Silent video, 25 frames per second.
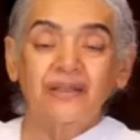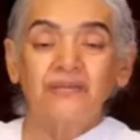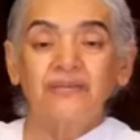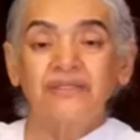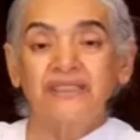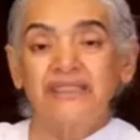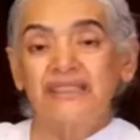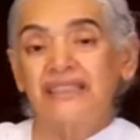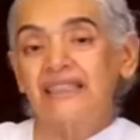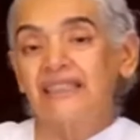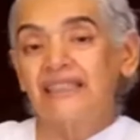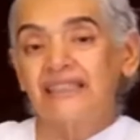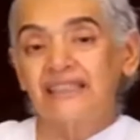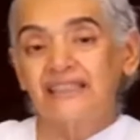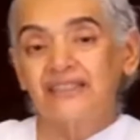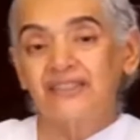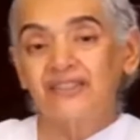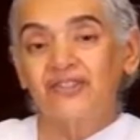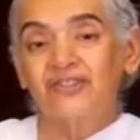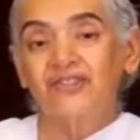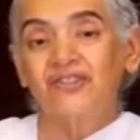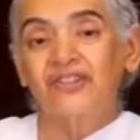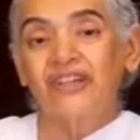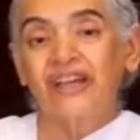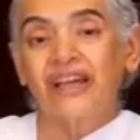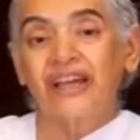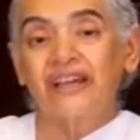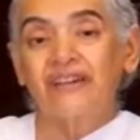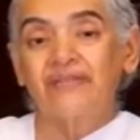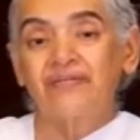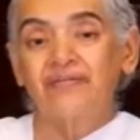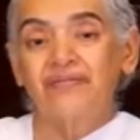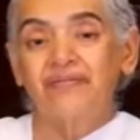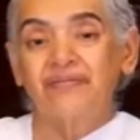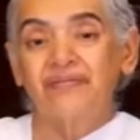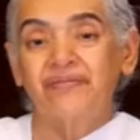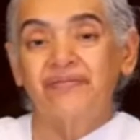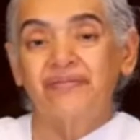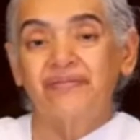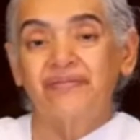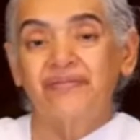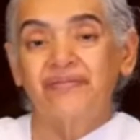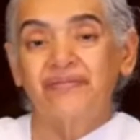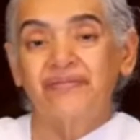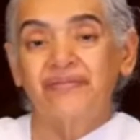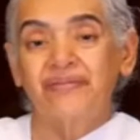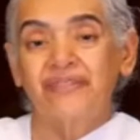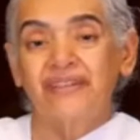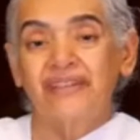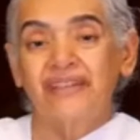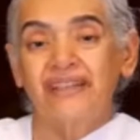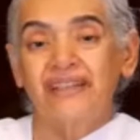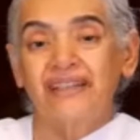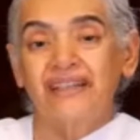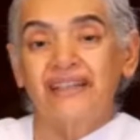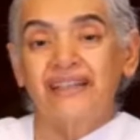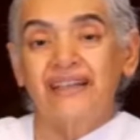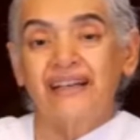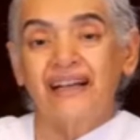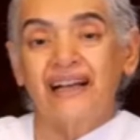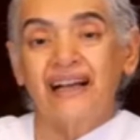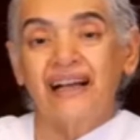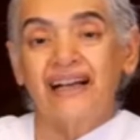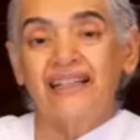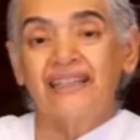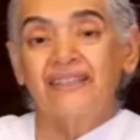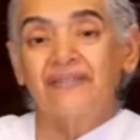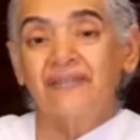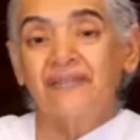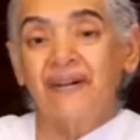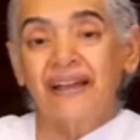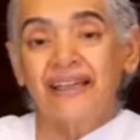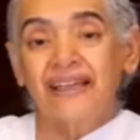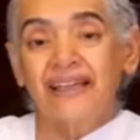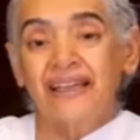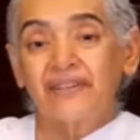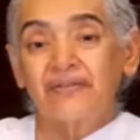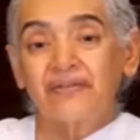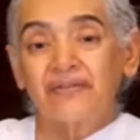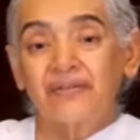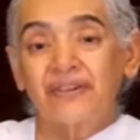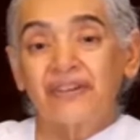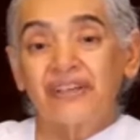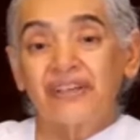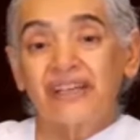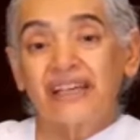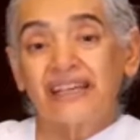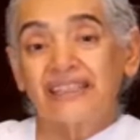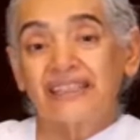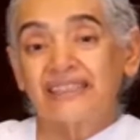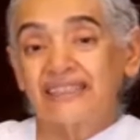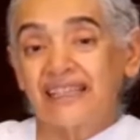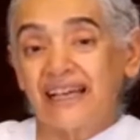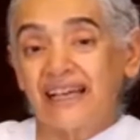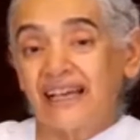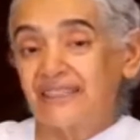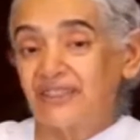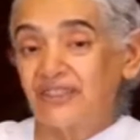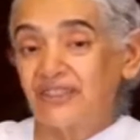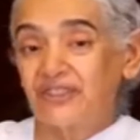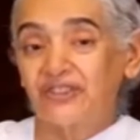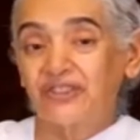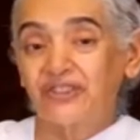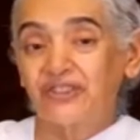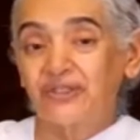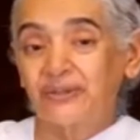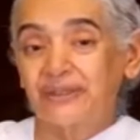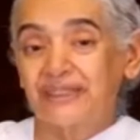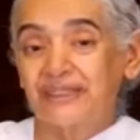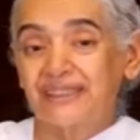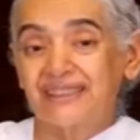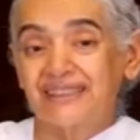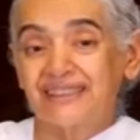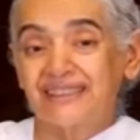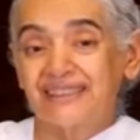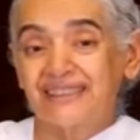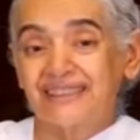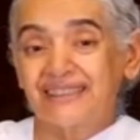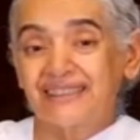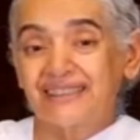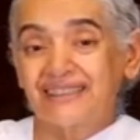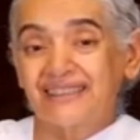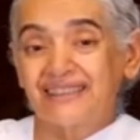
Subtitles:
I'm sitting in this chair, and if I get very attached to it,